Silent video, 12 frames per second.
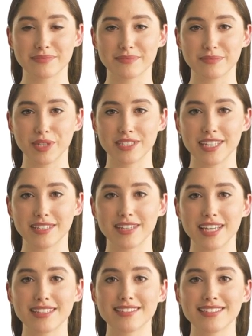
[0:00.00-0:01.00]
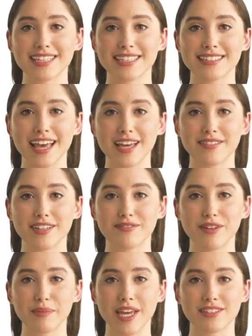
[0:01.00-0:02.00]
which includes detailed
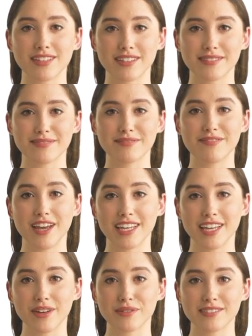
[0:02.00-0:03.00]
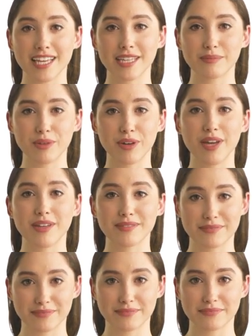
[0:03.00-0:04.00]
information, videos, and more.
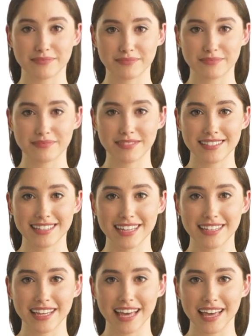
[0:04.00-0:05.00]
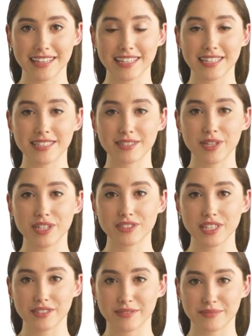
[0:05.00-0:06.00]
See the link in the
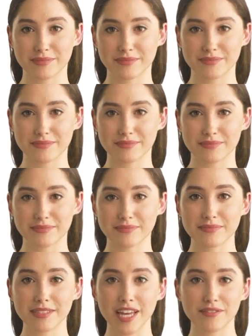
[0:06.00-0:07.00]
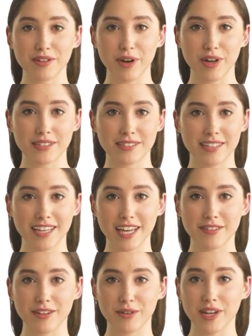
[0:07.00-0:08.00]
description. Of course,
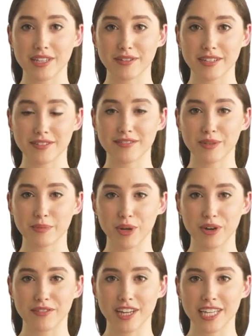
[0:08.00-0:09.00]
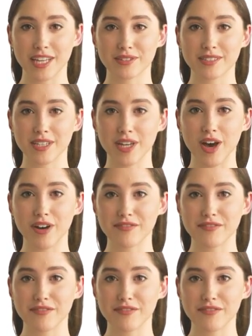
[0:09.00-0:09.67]
if you are looking for more videos on all